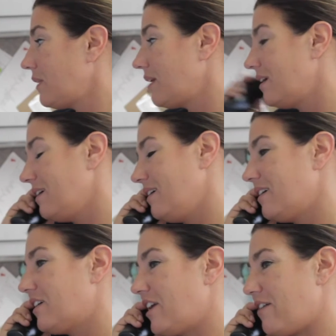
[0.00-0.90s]
at Elm,
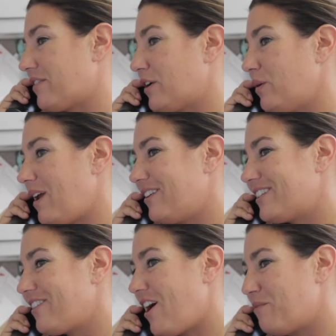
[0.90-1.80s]
our philosophy
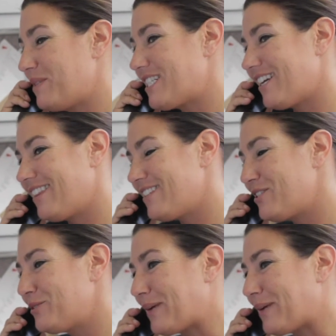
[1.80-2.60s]
is really to work